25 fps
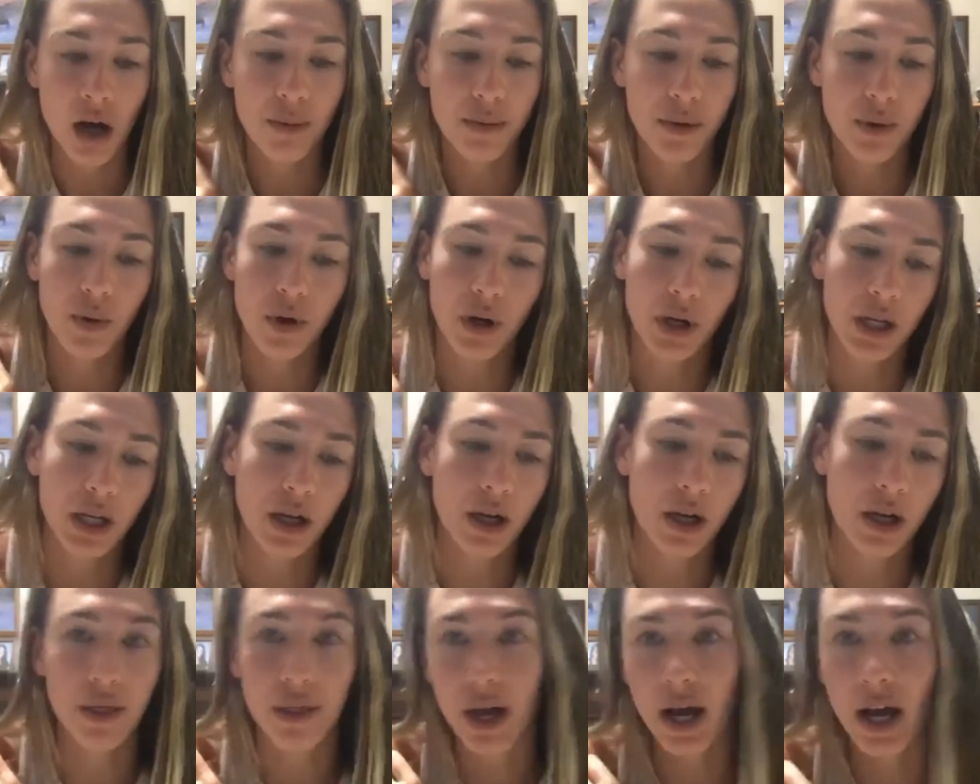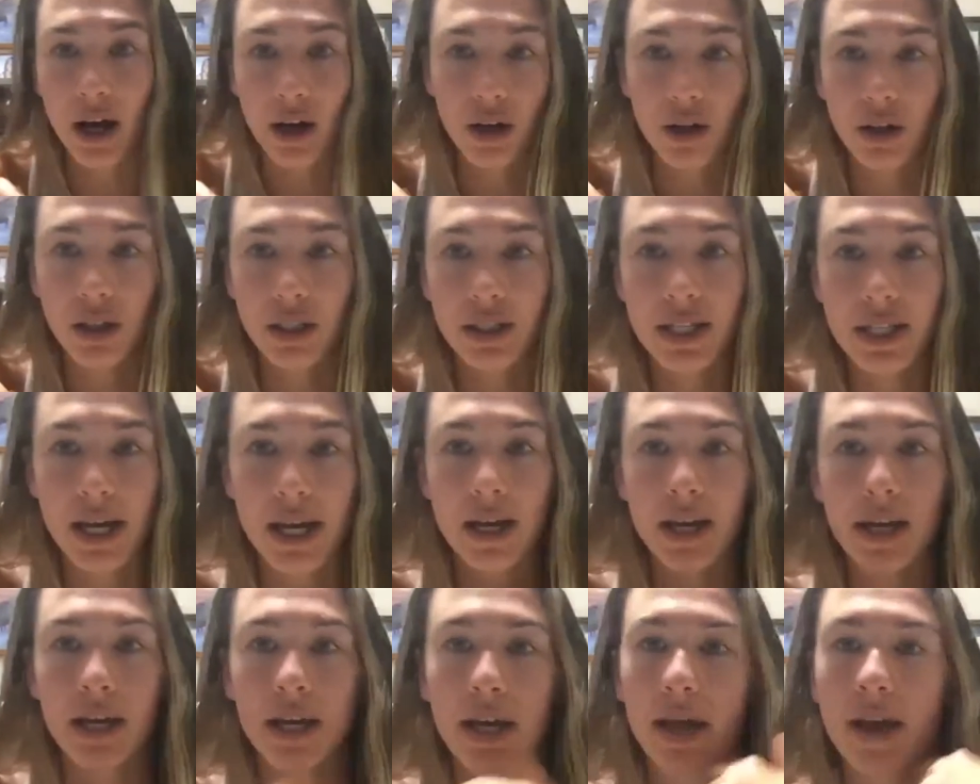I'll be working on that all
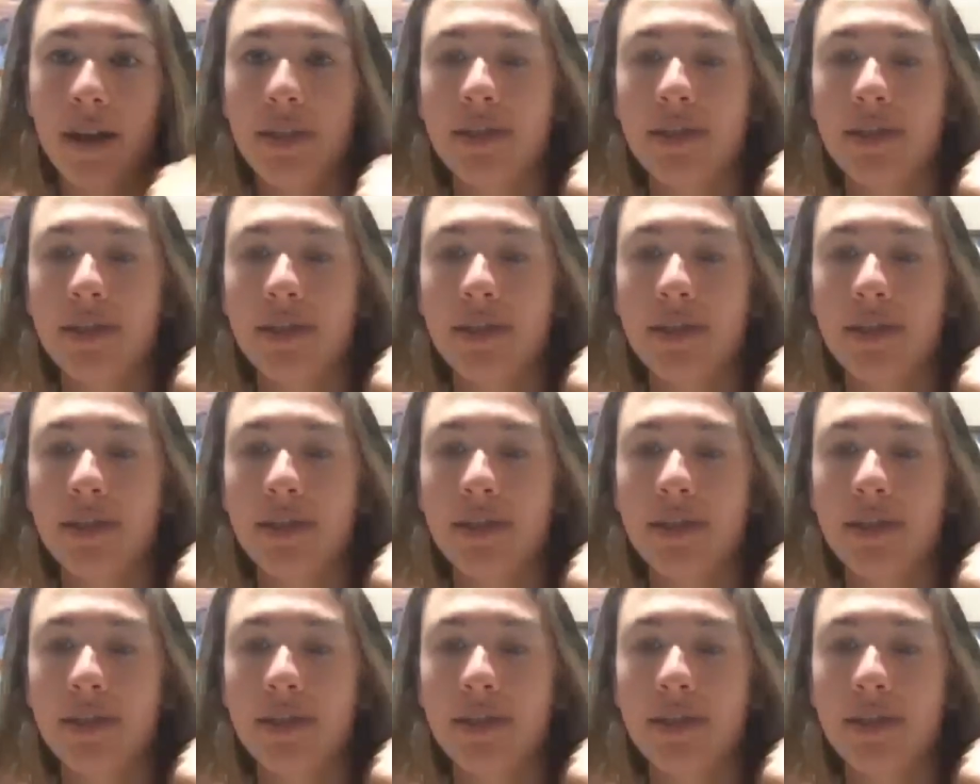day,